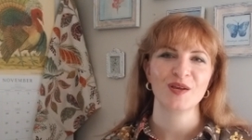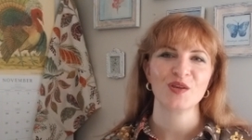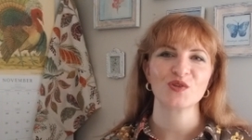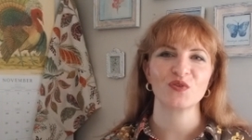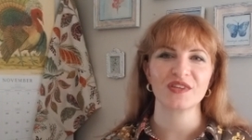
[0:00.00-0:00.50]

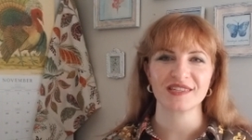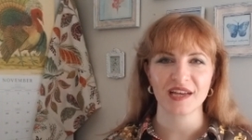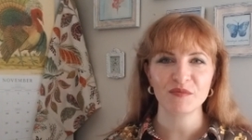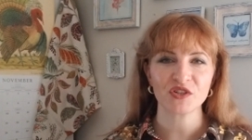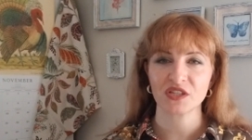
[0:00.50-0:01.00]
So the
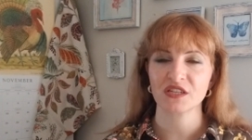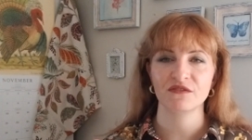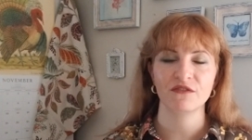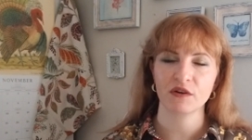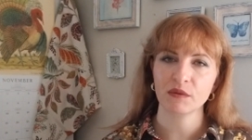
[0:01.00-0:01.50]
subject is
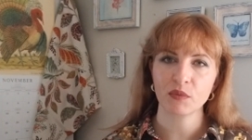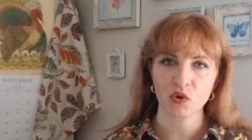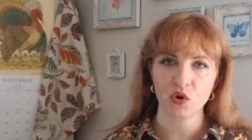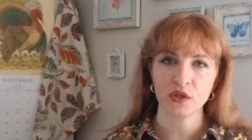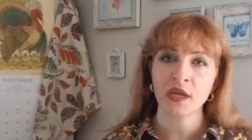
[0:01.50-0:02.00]
very
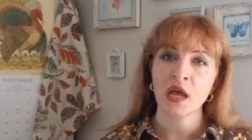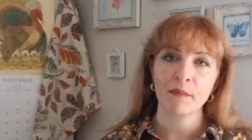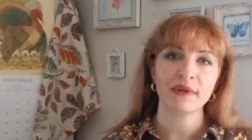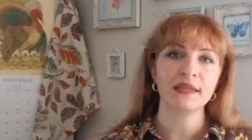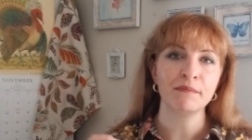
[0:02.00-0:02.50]
broad
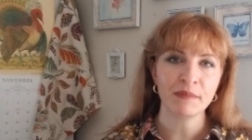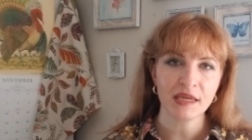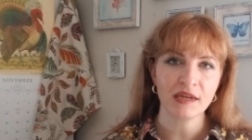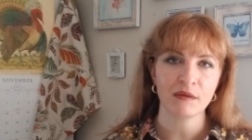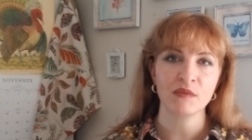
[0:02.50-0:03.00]
but the
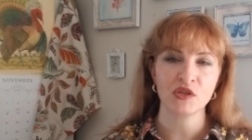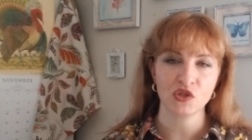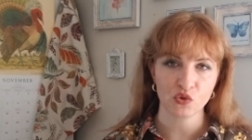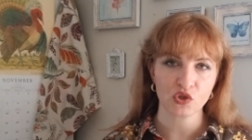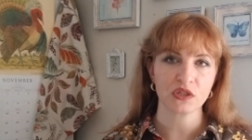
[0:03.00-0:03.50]
medium is
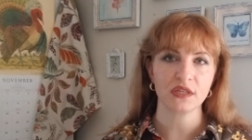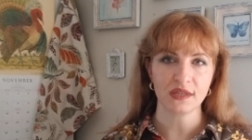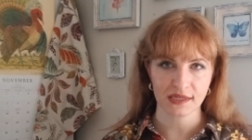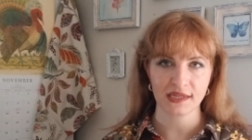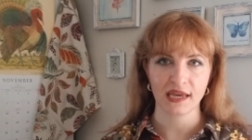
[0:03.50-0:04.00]
usually
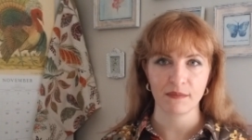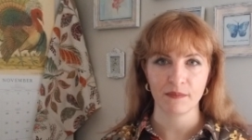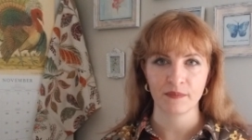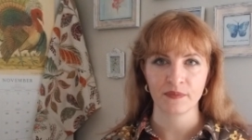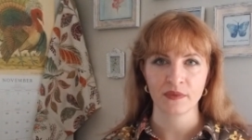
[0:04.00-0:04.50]
the same.
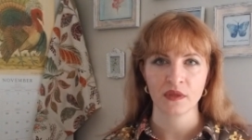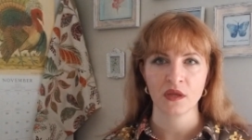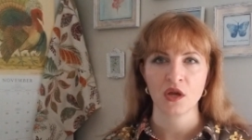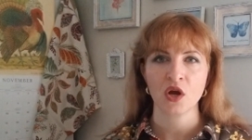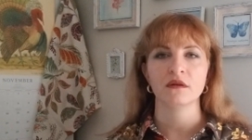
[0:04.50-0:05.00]

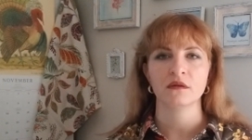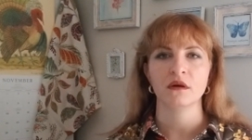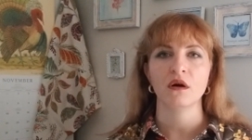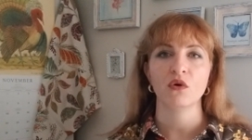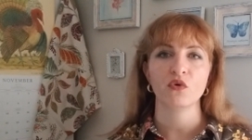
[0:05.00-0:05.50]

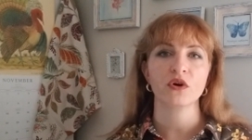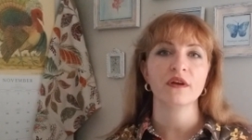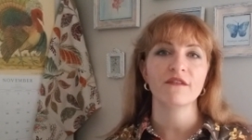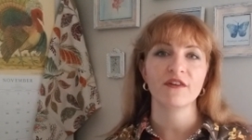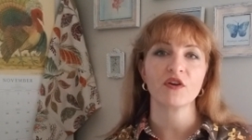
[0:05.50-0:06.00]
Or
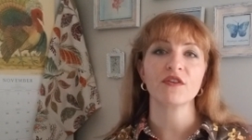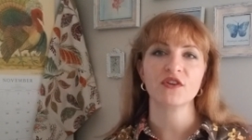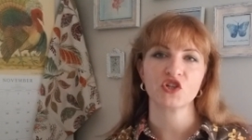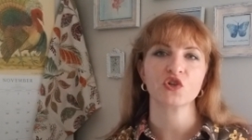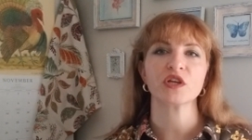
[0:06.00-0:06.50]
very
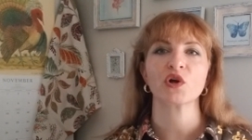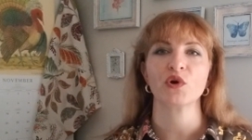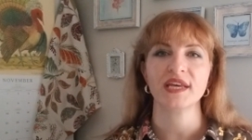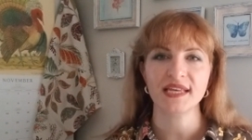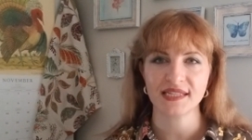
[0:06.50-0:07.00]
visually
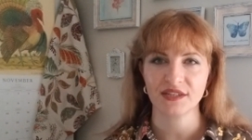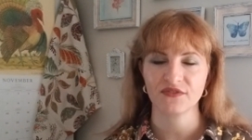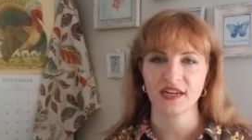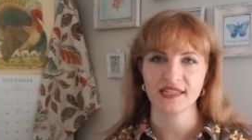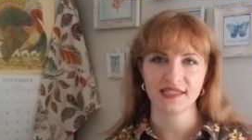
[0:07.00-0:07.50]
cohesive.
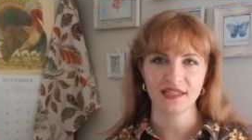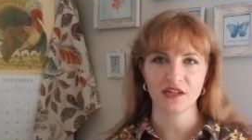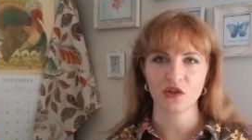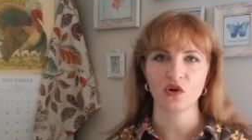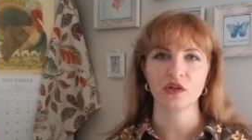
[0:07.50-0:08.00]
I see it
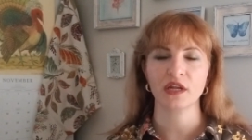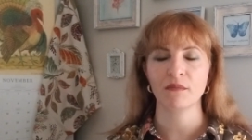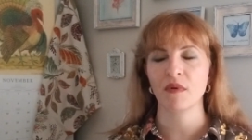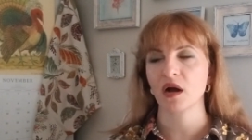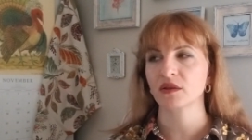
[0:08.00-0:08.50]
a lot
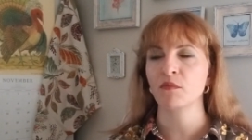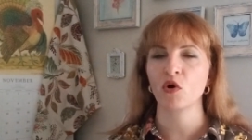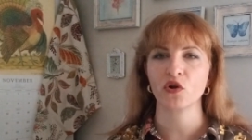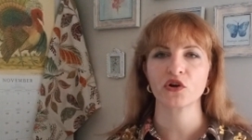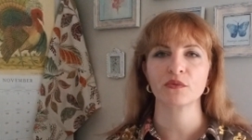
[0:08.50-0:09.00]
among the
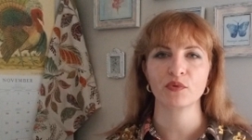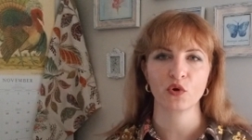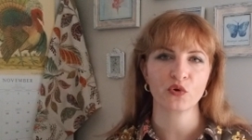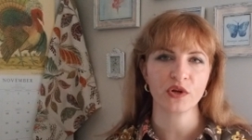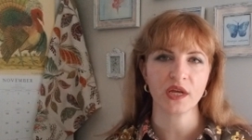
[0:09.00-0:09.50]
modern
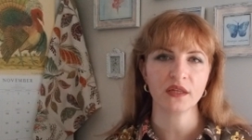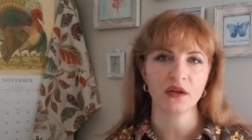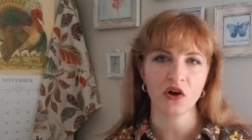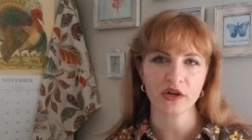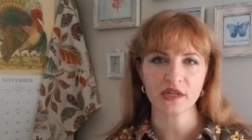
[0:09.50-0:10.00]
Procreate
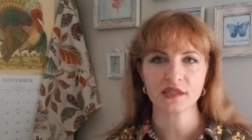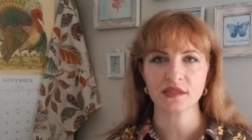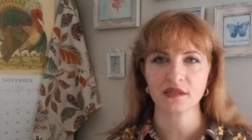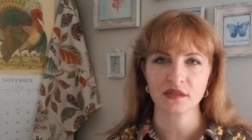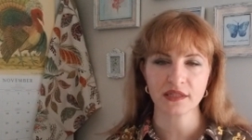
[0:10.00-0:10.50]

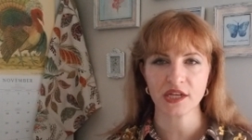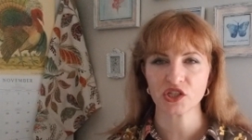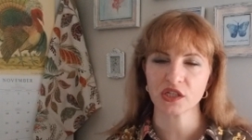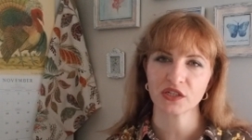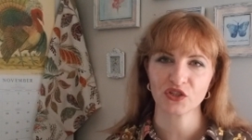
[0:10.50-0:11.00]
artists
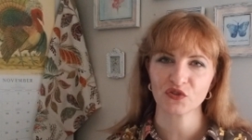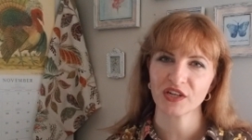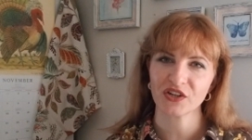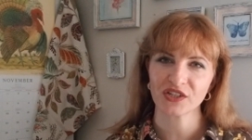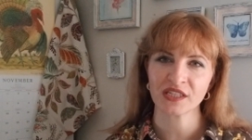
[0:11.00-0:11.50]
/
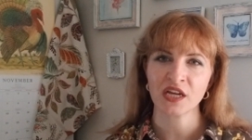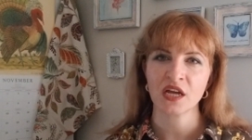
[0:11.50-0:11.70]
illustrators.